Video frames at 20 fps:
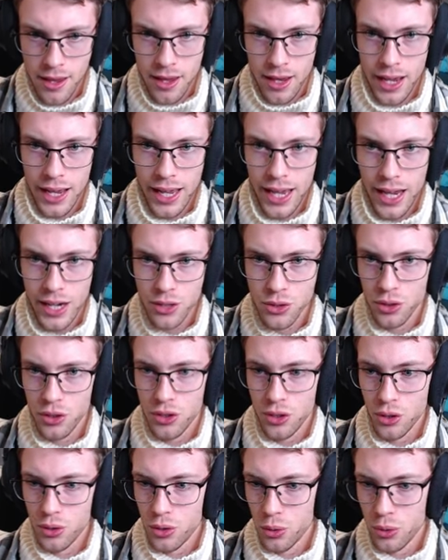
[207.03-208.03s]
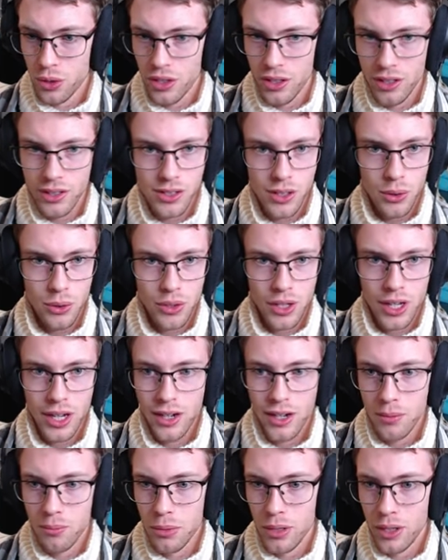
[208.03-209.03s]
I actually don't know where it's
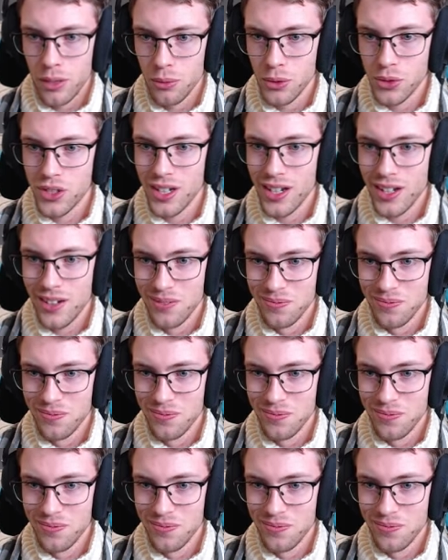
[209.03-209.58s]
located, but we'll see.